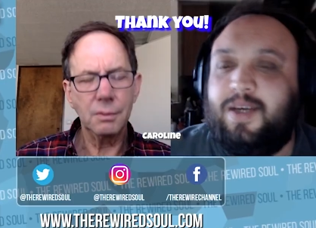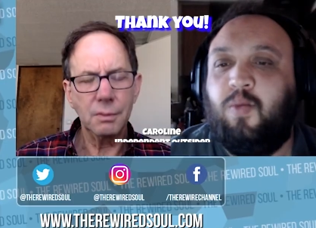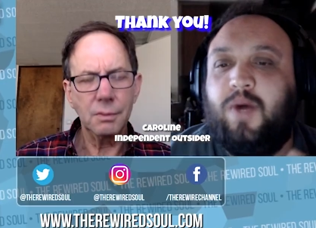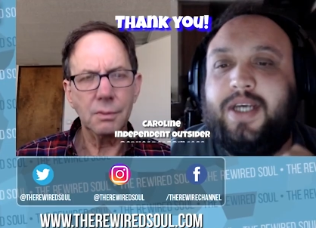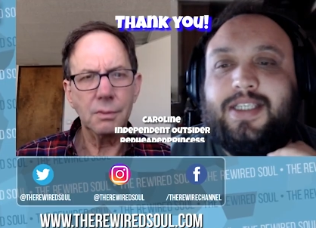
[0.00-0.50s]

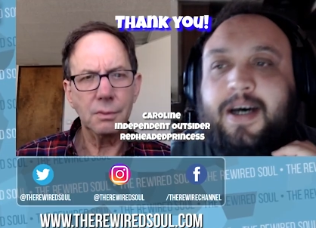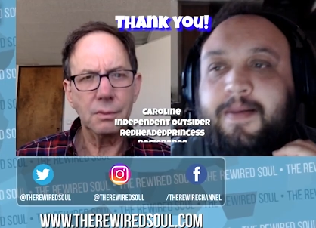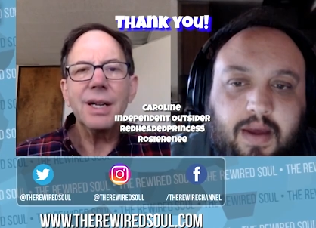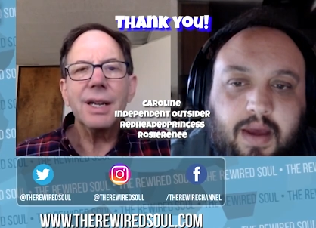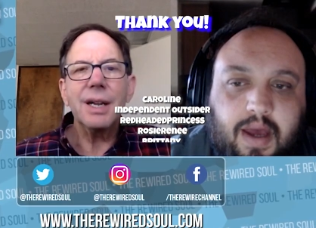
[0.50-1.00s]

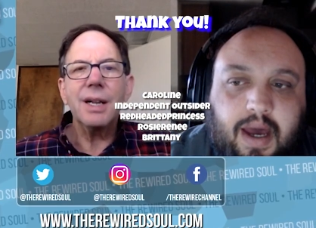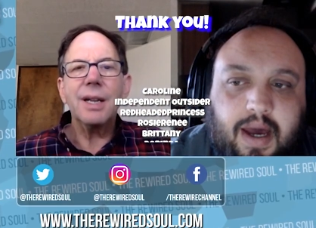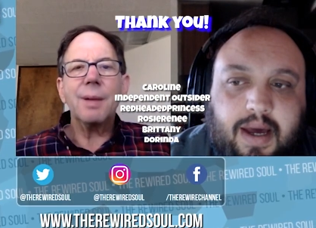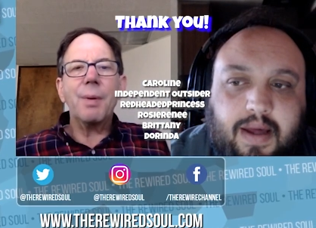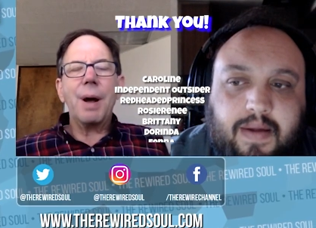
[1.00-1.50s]
Speaker 1: wisdom. And,
Speaker 2: yeah,
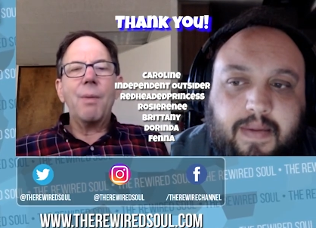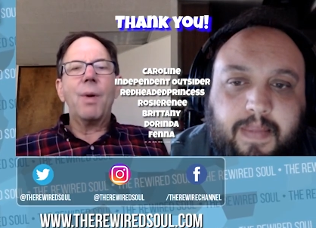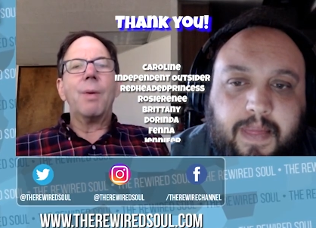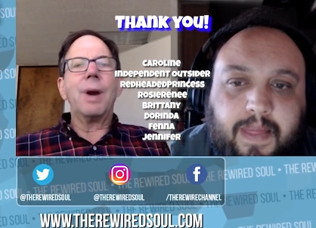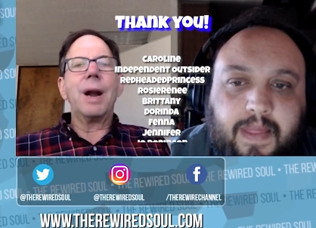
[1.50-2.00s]
but uh, we're
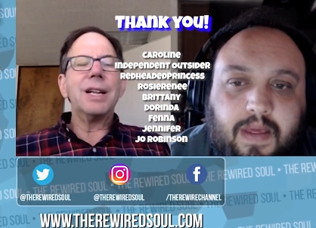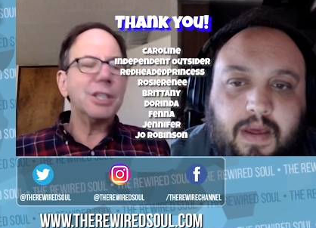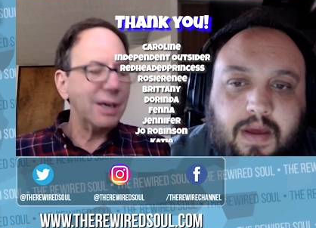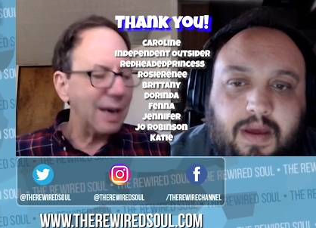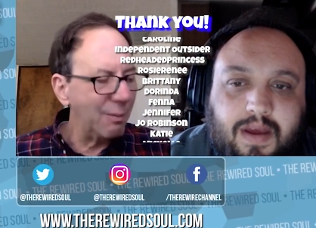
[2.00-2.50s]
running.
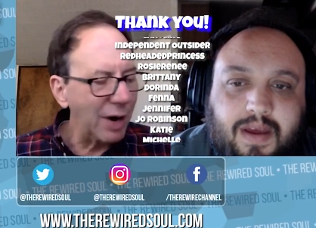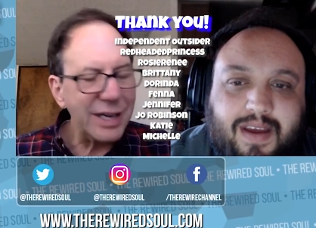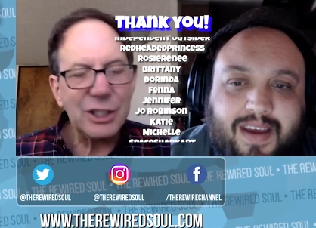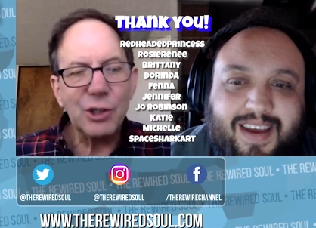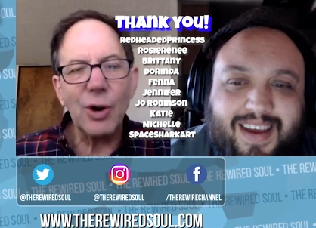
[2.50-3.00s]
I'm running
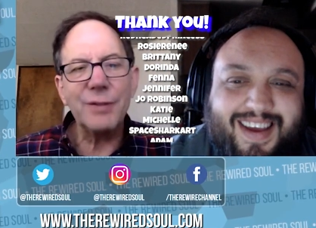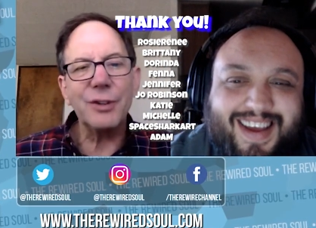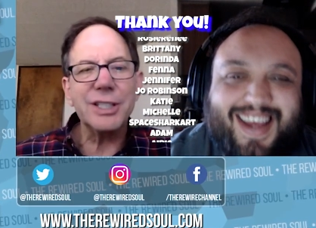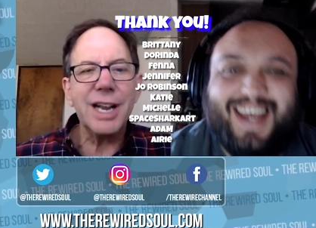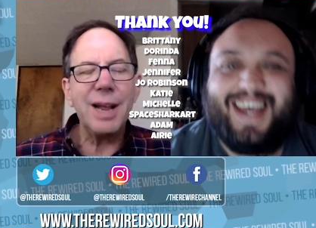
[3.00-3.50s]
short for
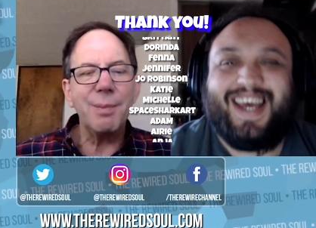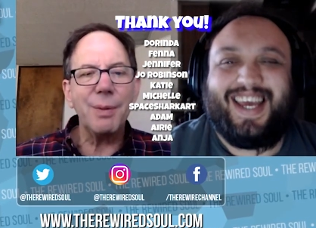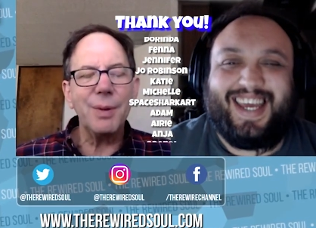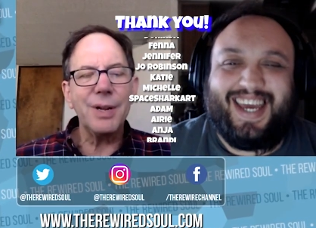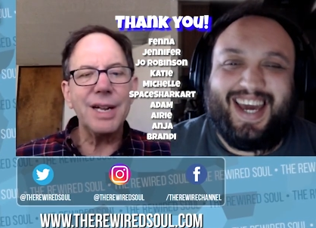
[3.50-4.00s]
today, but we'll
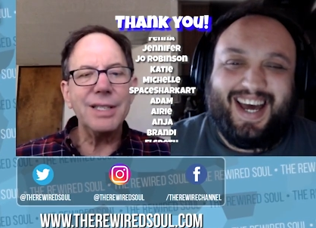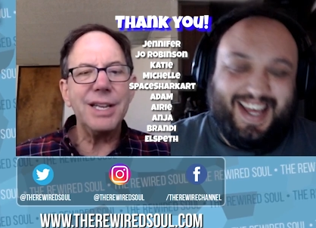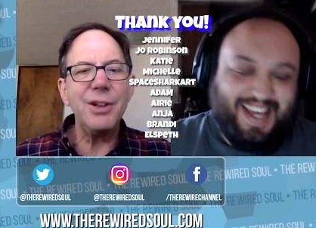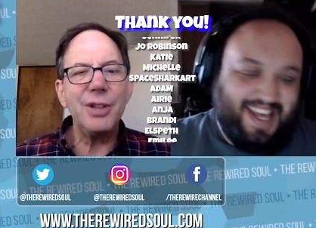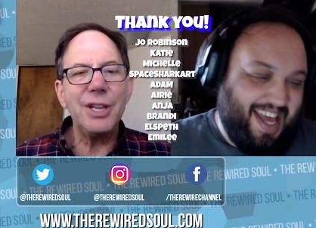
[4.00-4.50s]
continue
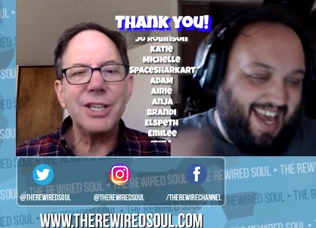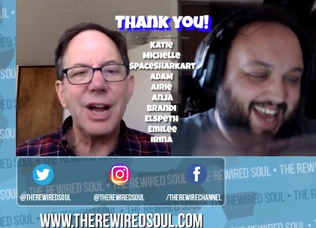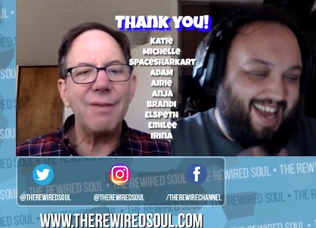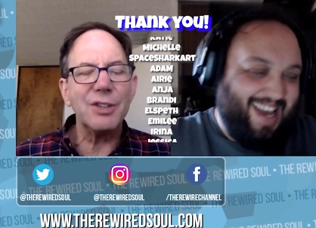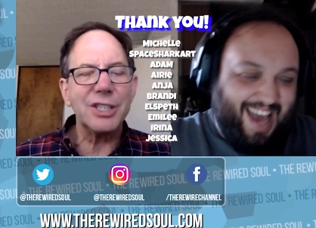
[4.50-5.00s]
yeah. the
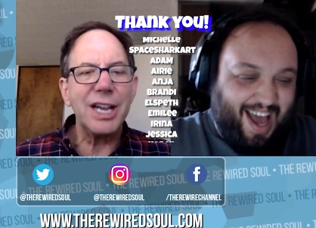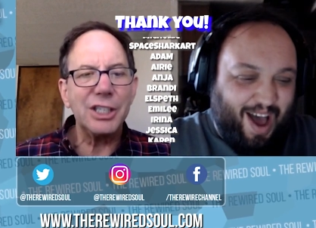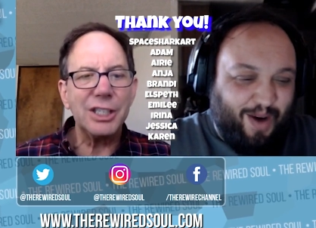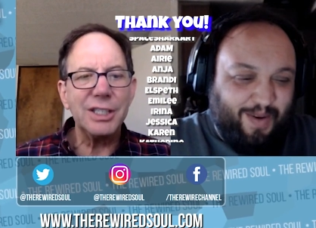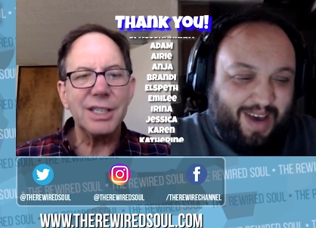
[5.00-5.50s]
conversation.
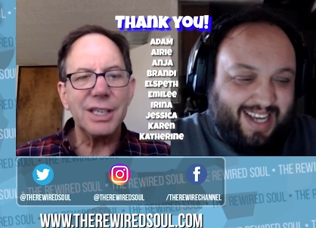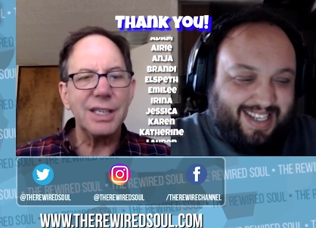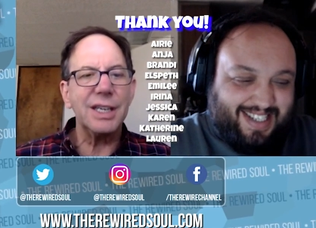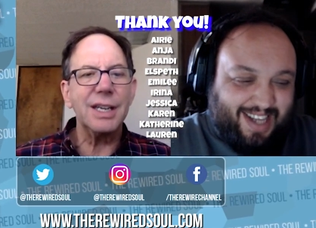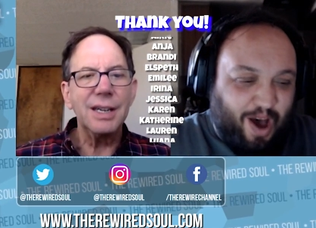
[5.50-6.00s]

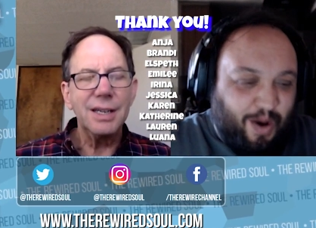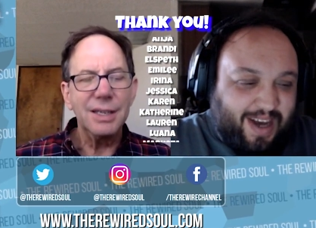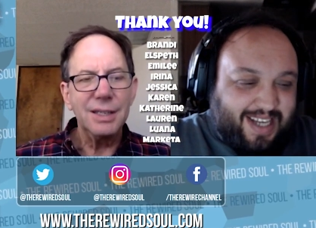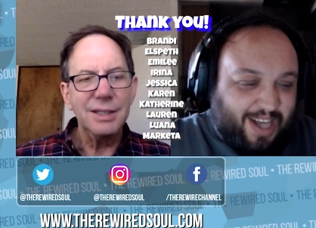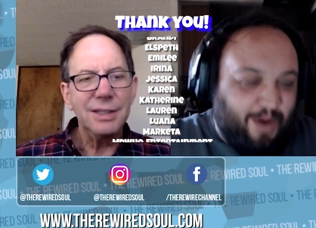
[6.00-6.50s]
Always,
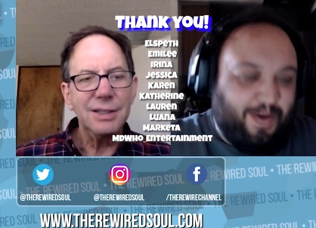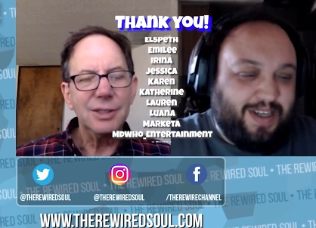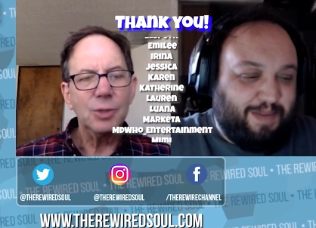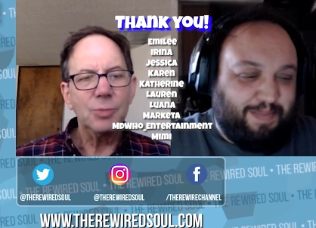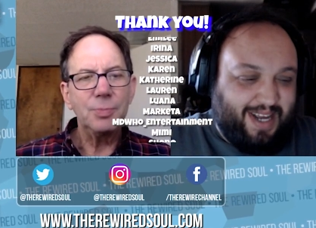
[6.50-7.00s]
Speaker 1: always, always
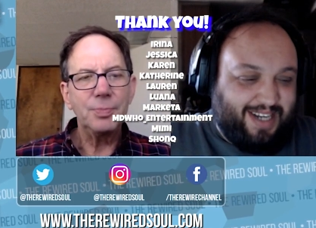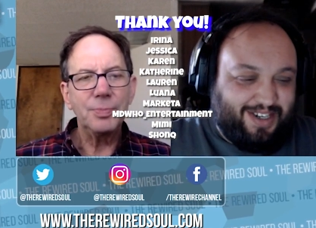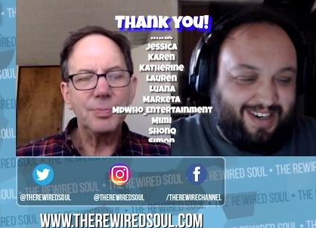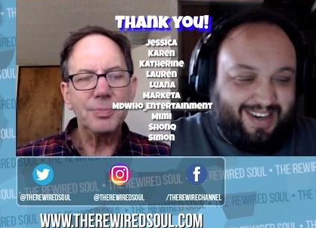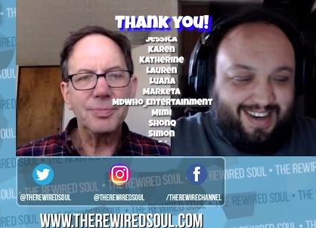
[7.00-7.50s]
a
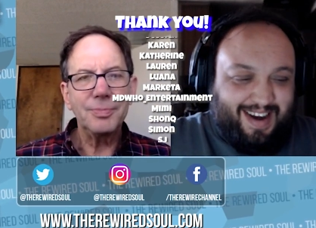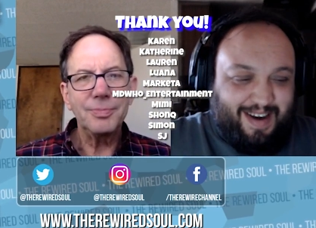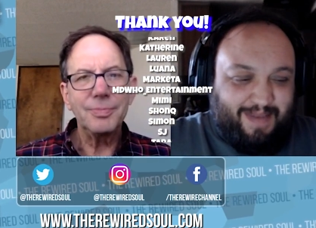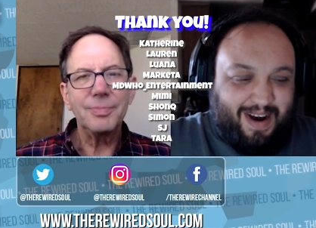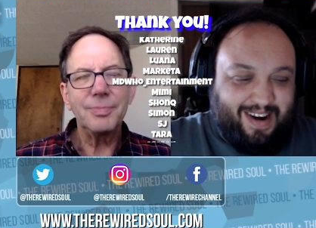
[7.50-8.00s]
pleasure,
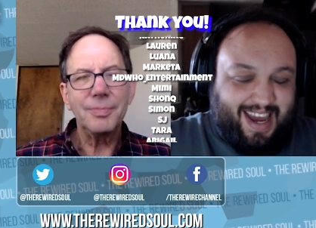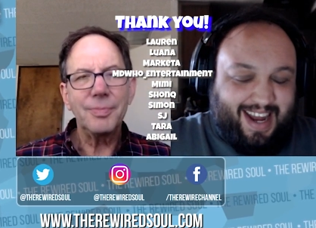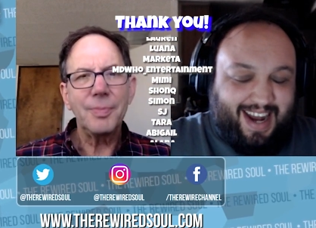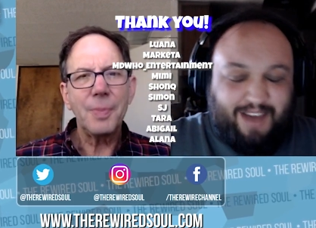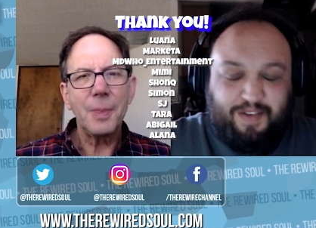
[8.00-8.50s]
Mark, and
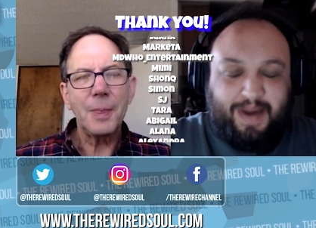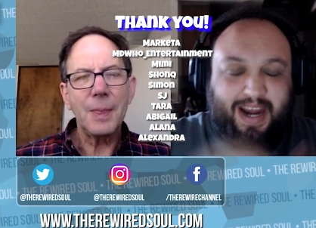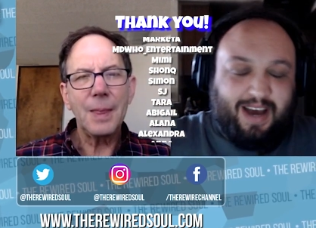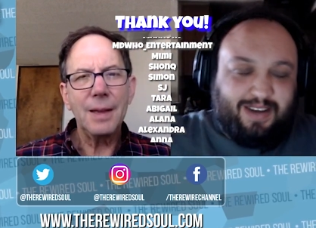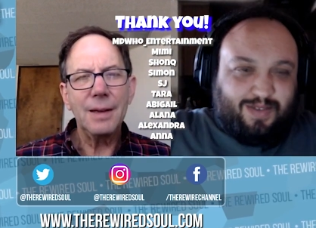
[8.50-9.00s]
everybody
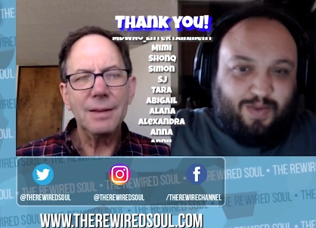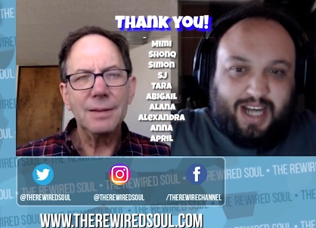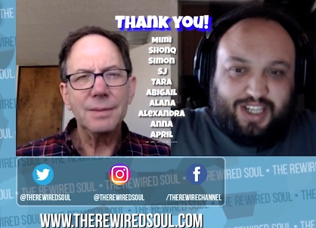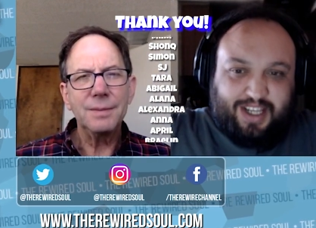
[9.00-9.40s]
else watching. There